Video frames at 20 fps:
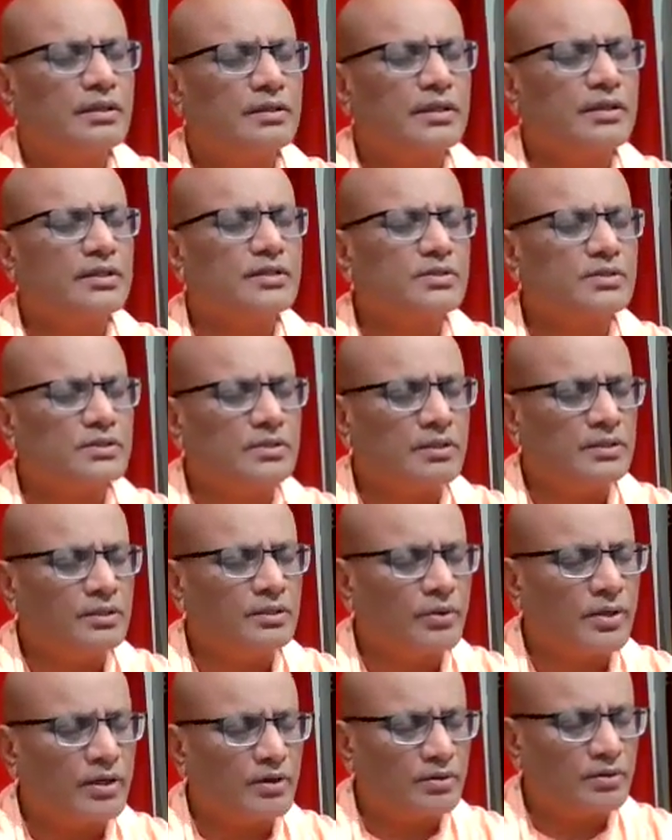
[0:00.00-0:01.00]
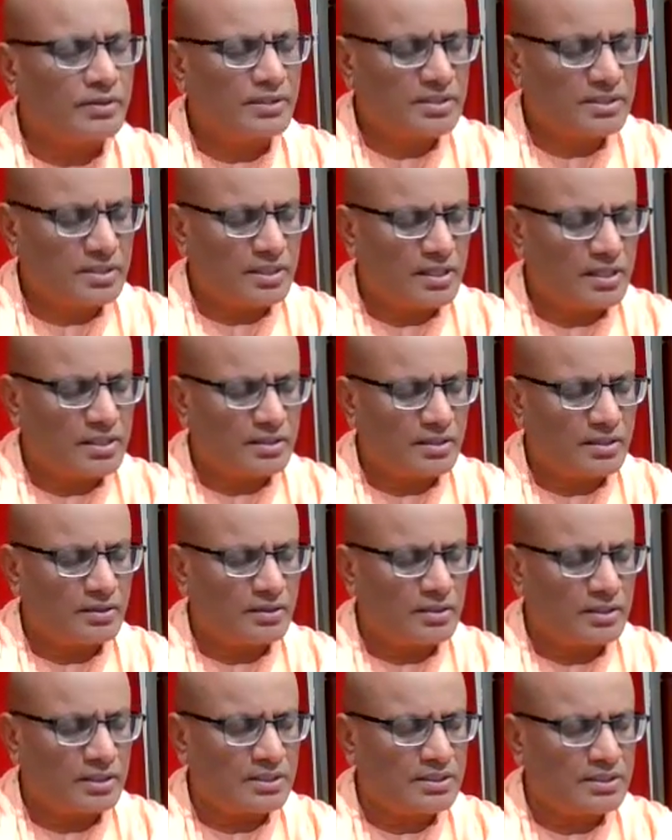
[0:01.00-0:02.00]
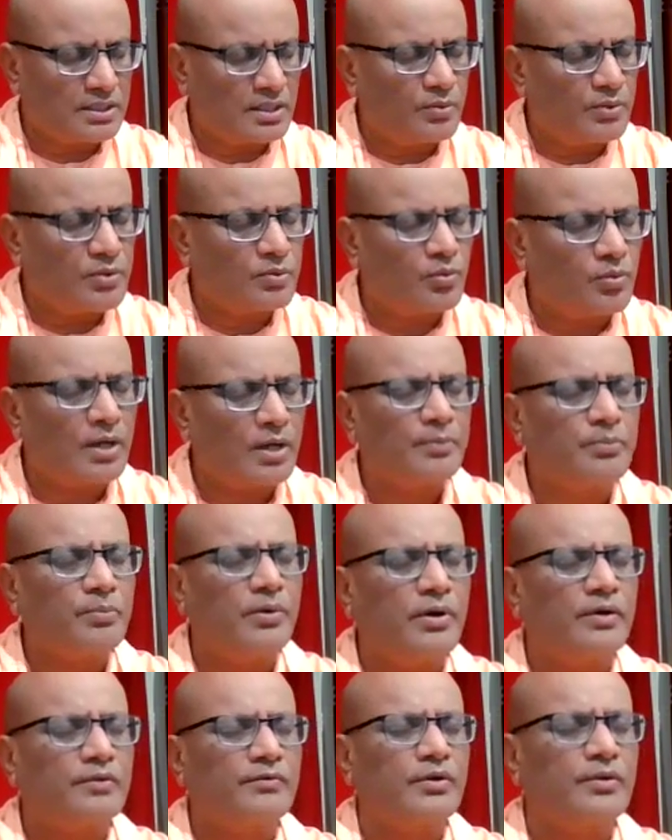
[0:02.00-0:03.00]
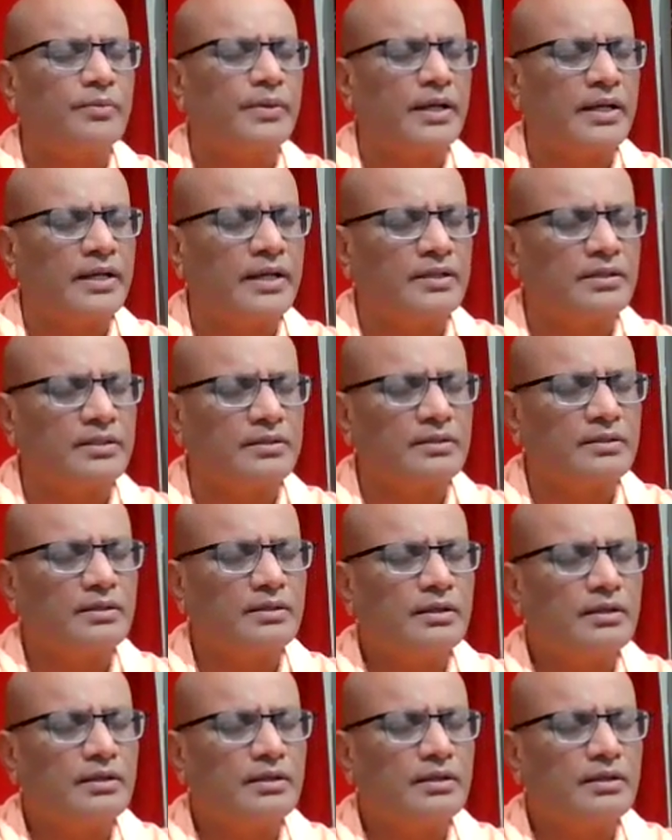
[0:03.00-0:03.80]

There is, you cannot distinguish one point from another.